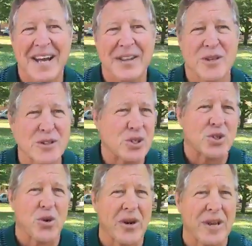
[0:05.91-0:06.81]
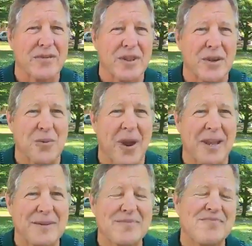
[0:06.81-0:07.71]
There's a story to everything,
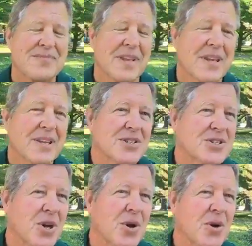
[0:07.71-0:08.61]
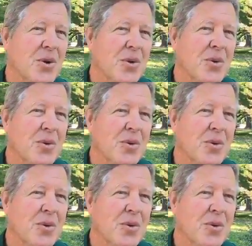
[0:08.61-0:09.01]
right? So